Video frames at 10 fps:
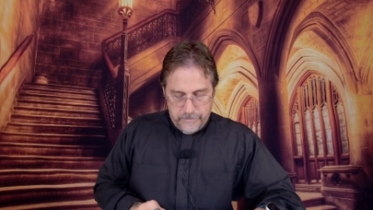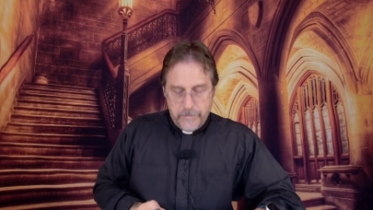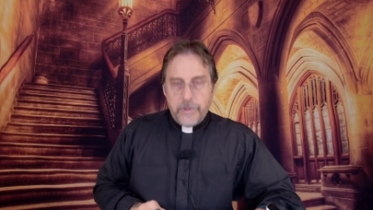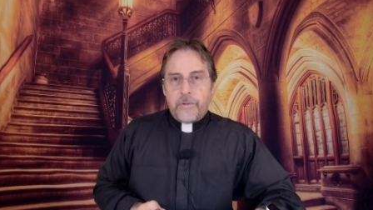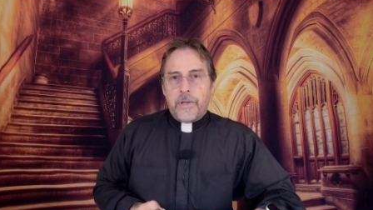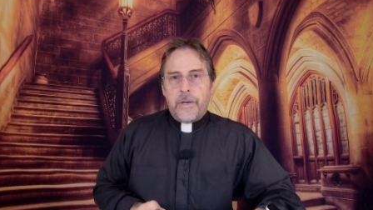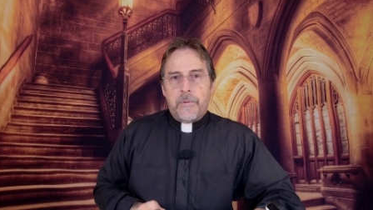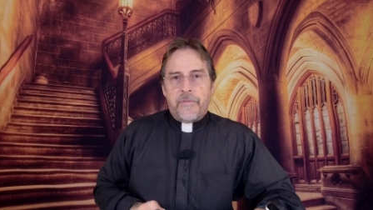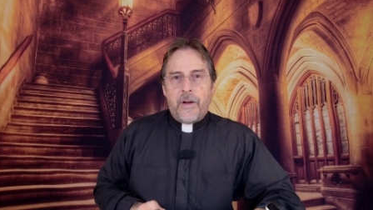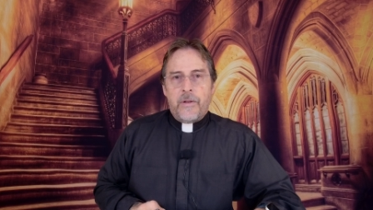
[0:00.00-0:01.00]
We're doing good.
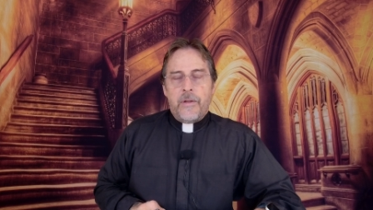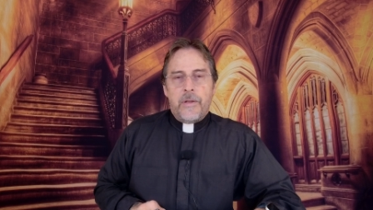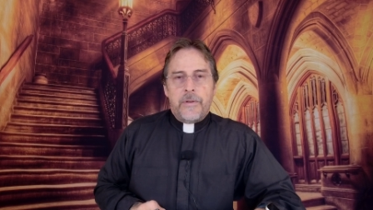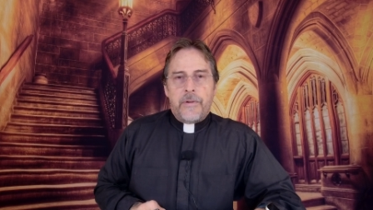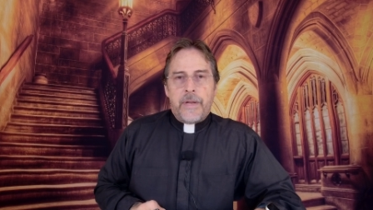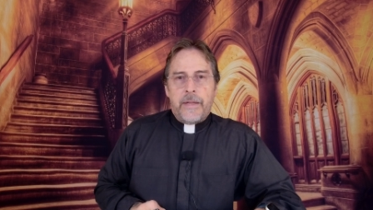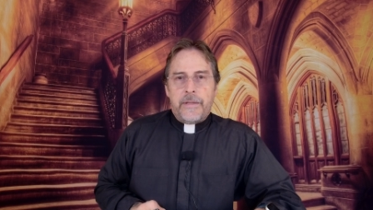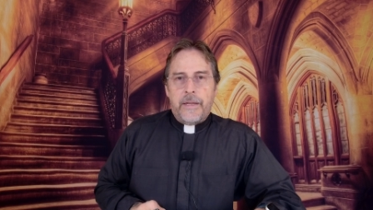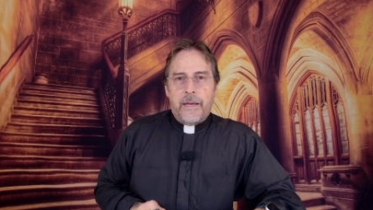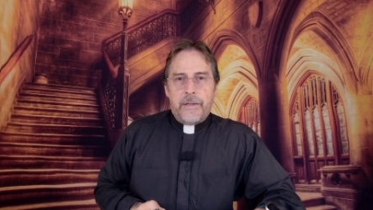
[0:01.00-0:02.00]
We follow along. Then
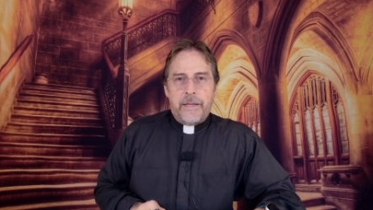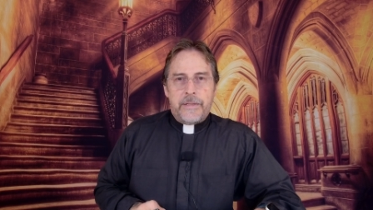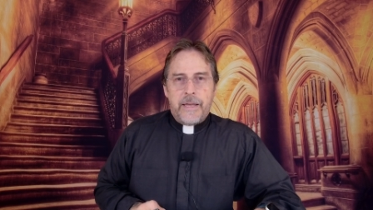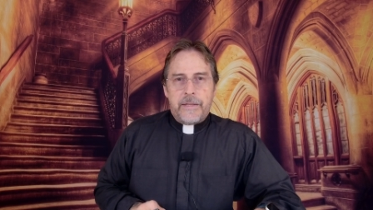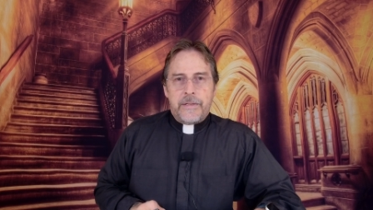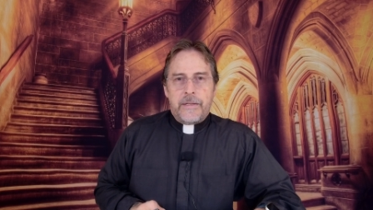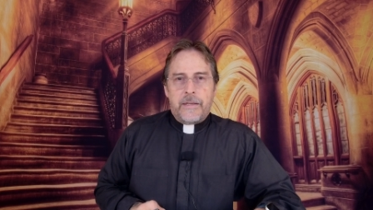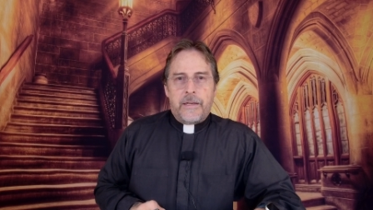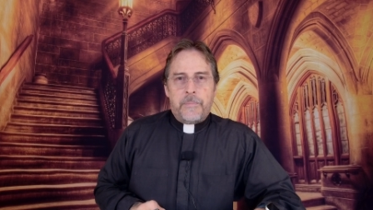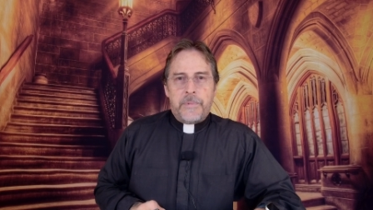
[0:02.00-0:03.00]
how to hit that uh,
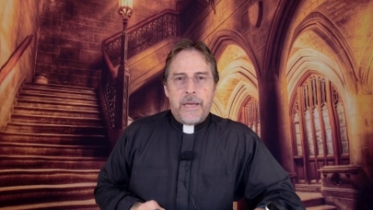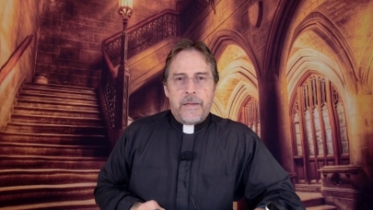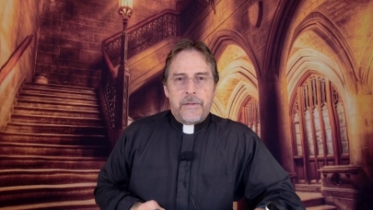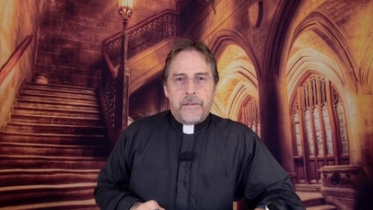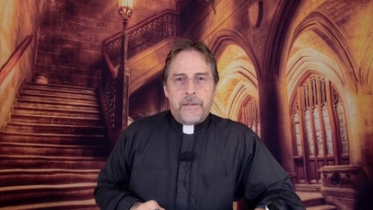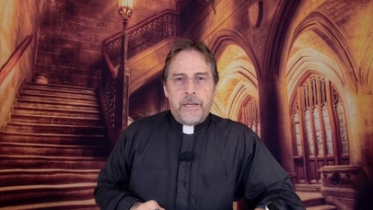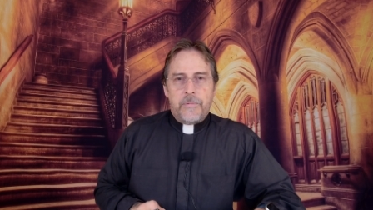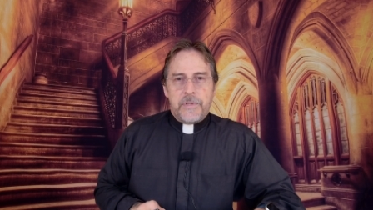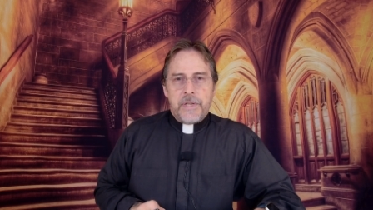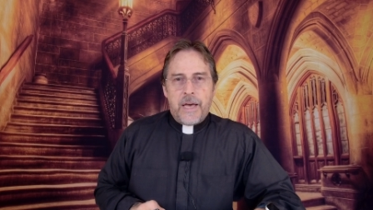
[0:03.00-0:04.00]
up down
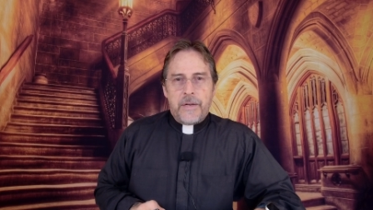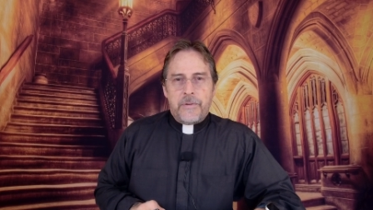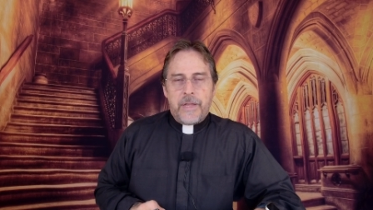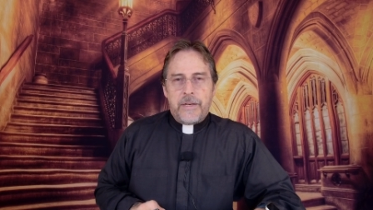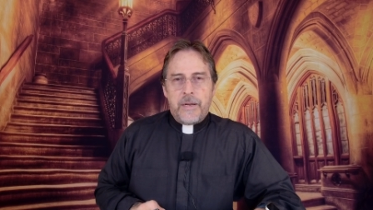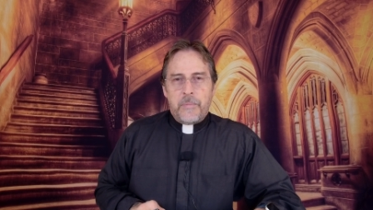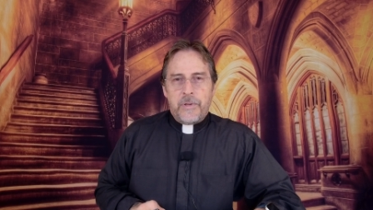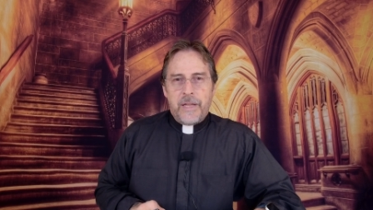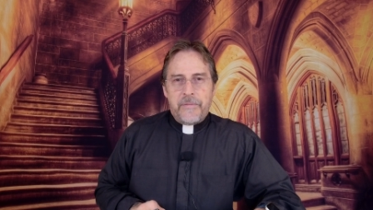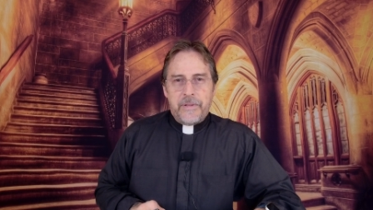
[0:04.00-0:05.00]
equal sign or that number
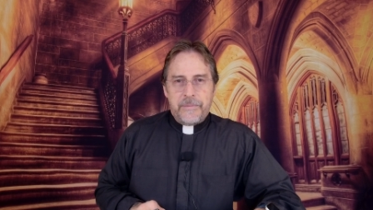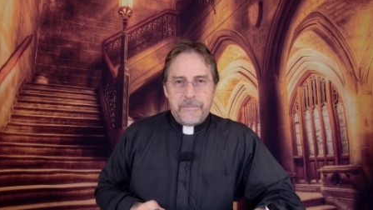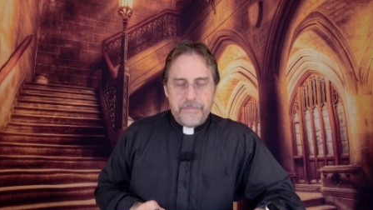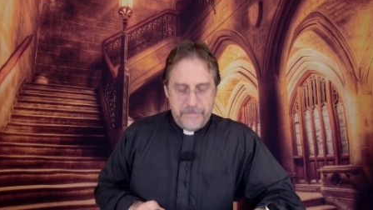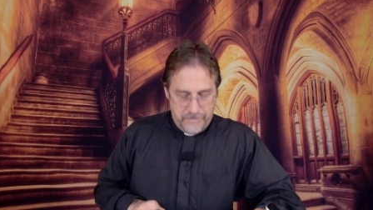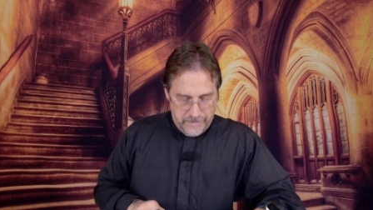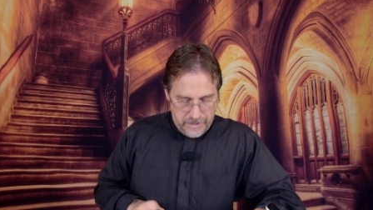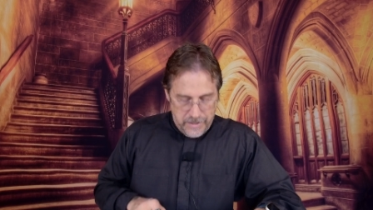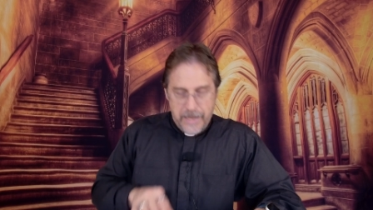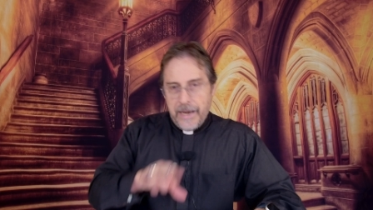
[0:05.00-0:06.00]
11
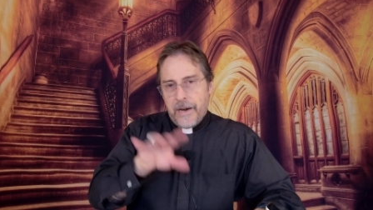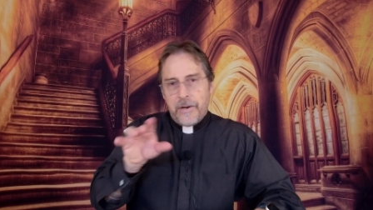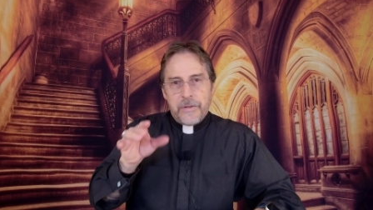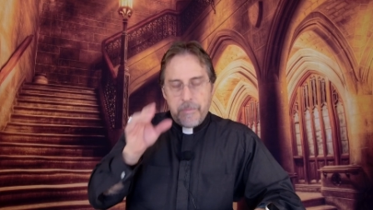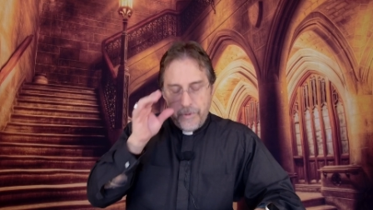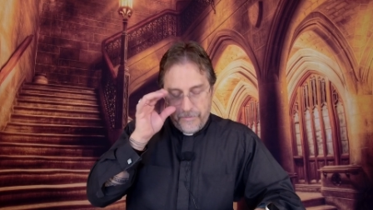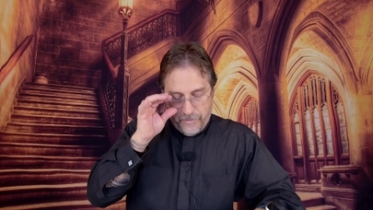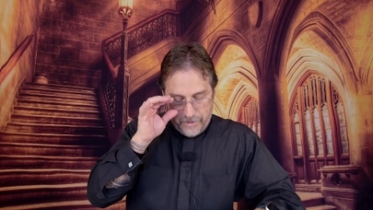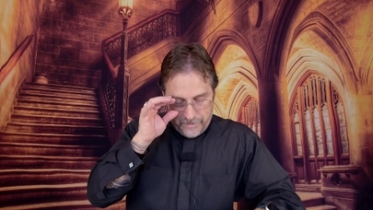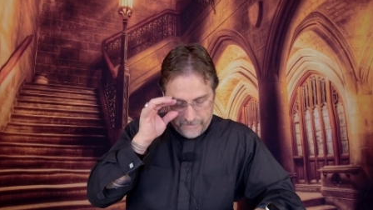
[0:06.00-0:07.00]
in that arrow to move
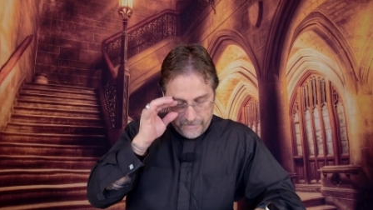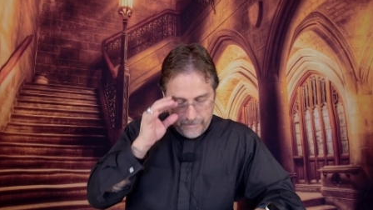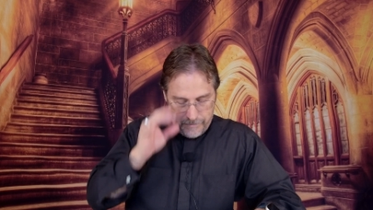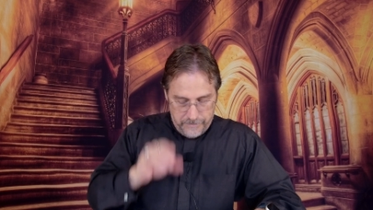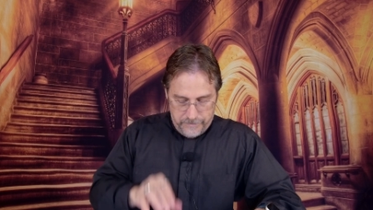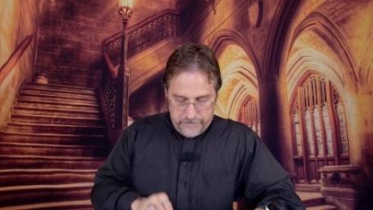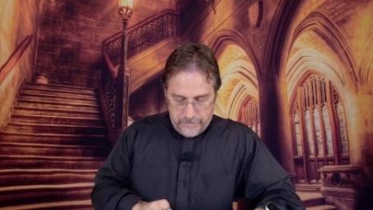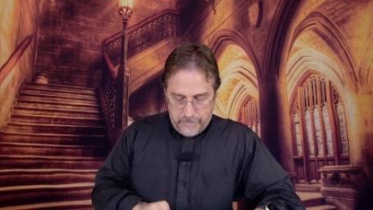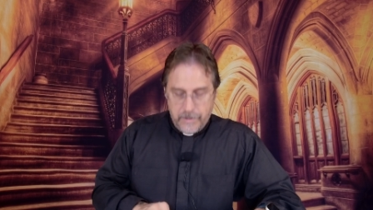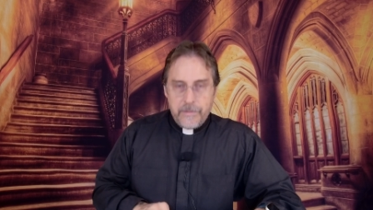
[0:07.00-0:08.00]
on.
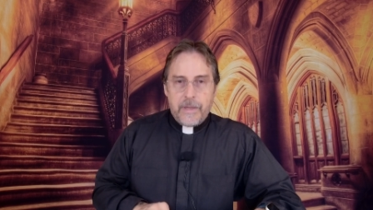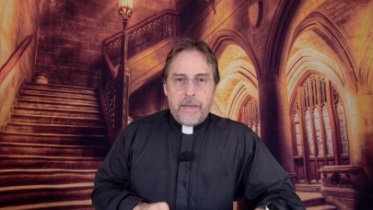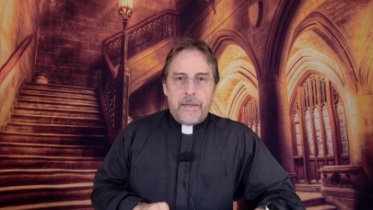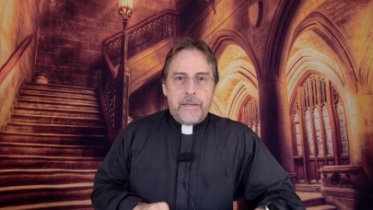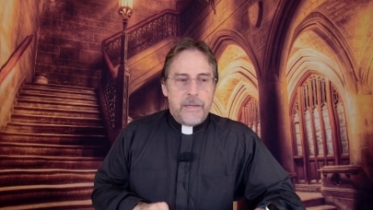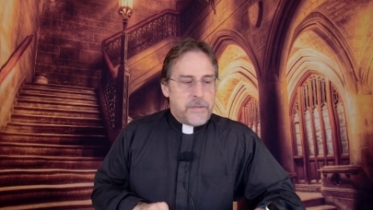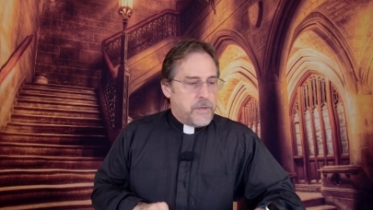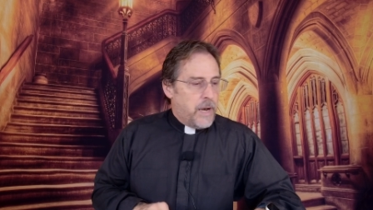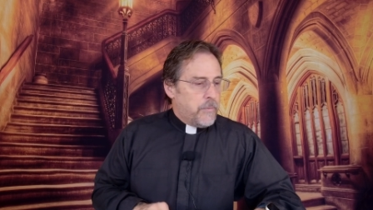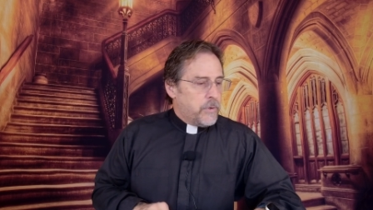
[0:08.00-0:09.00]
Okay.
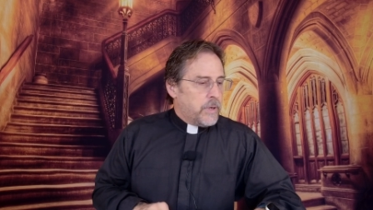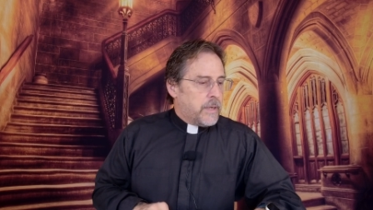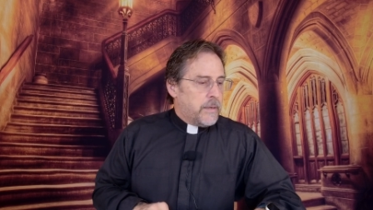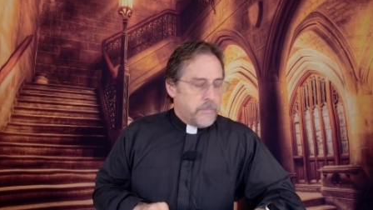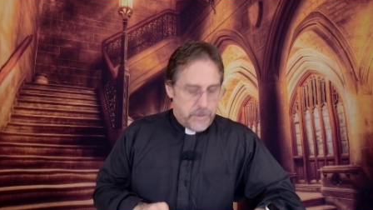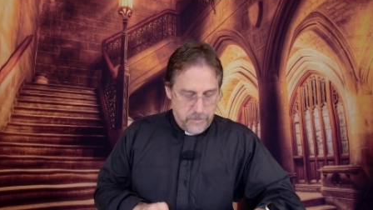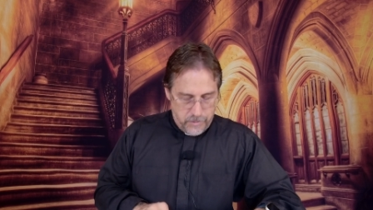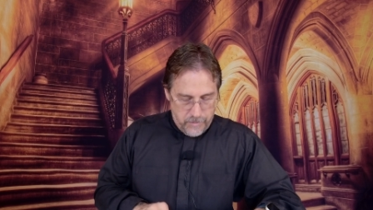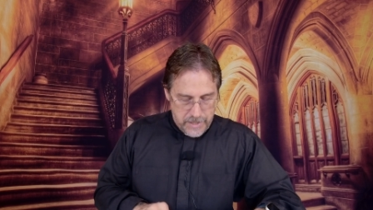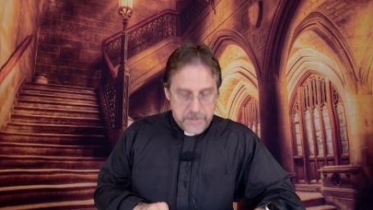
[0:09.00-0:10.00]
So now we're going to come to
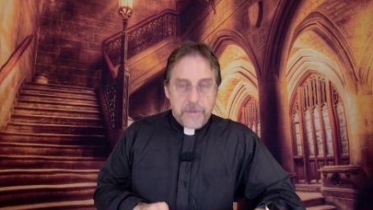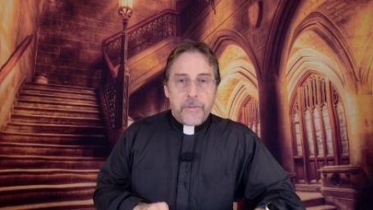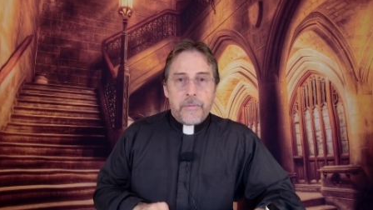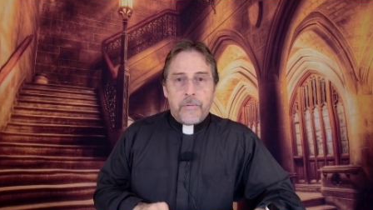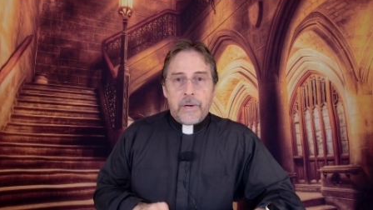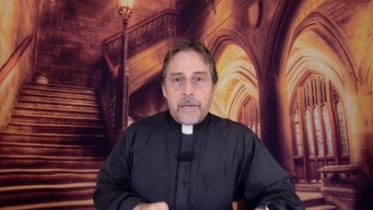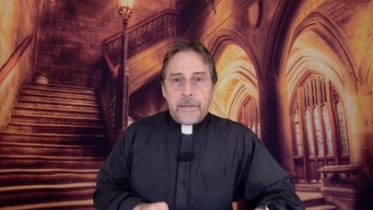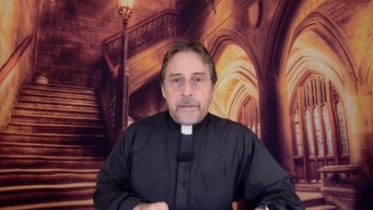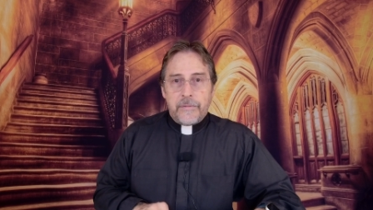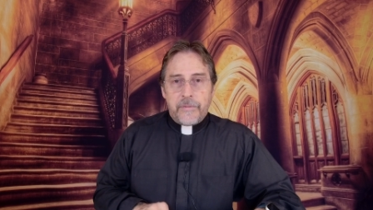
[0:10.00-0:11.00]
question three
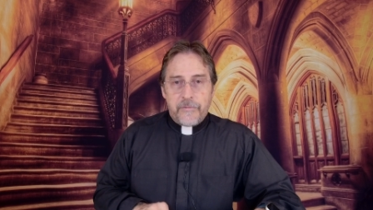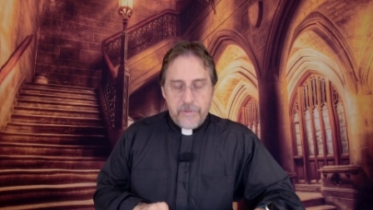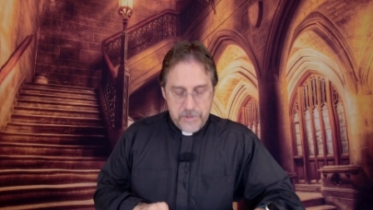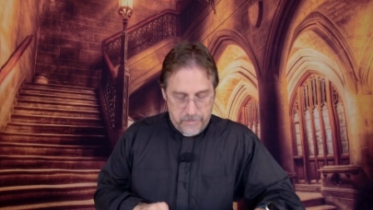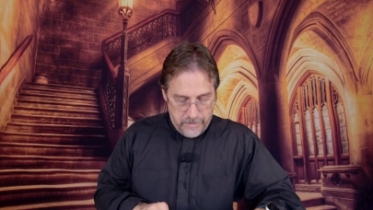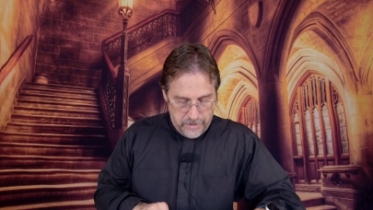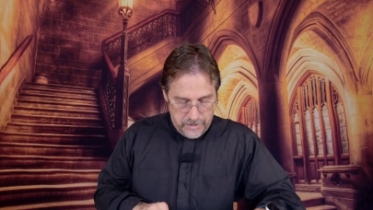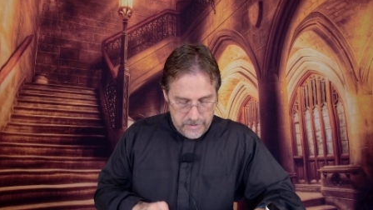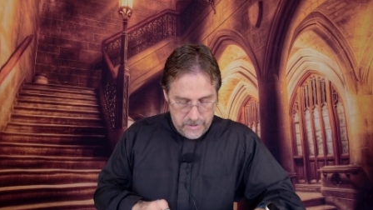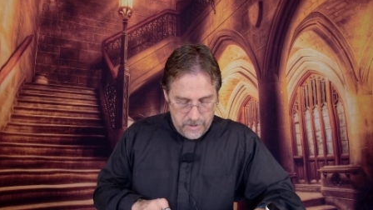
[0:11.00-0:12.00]
from 1 Corinthians.